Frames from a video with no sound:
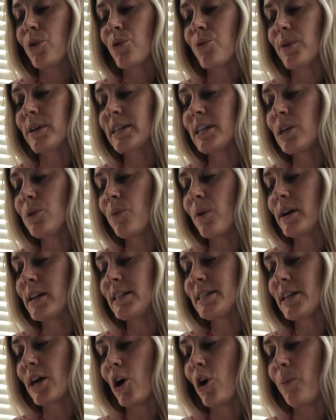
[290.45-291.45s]
Rickey
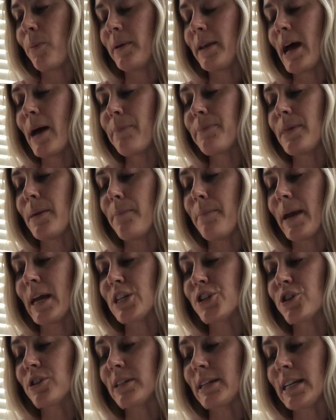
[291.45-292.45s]
wanted to open up the
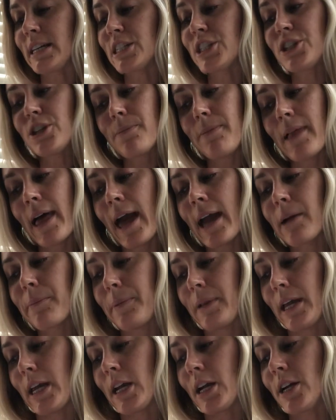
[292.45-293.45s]
major leagues to black
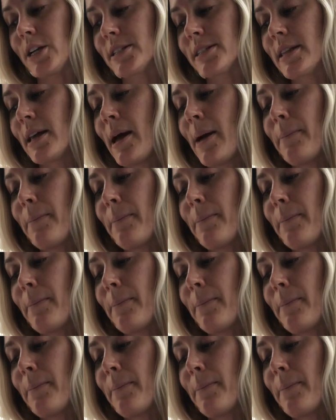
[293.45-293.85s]
players,